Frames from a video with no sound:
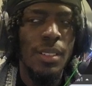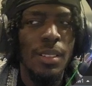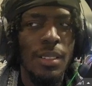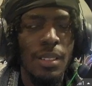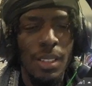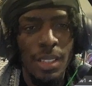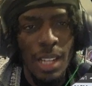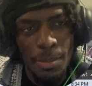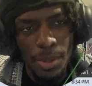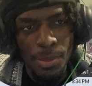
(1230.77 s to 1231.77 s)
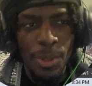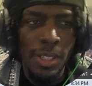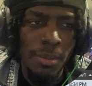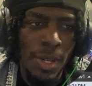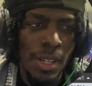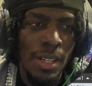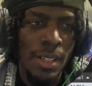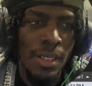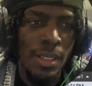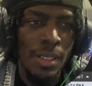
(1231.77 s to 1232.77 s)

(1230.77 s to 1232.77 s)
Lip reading: the type of Pokemon